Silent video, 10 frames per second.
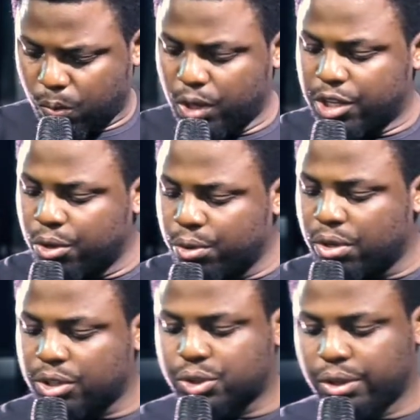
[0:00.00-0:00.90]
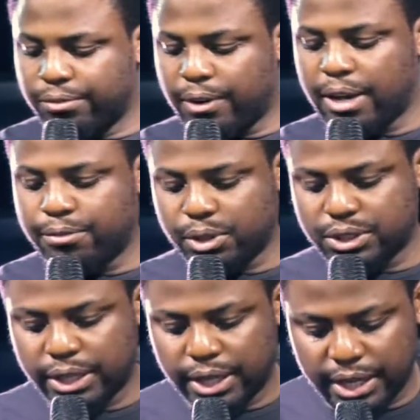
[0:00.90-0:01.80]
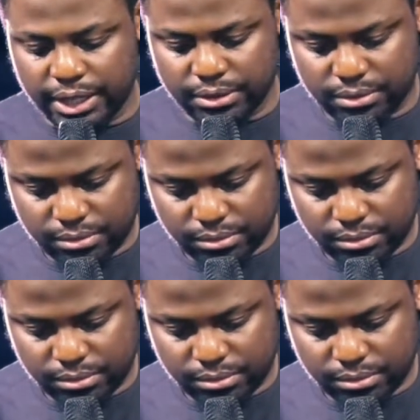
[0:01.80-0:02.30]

Will you not revive us again?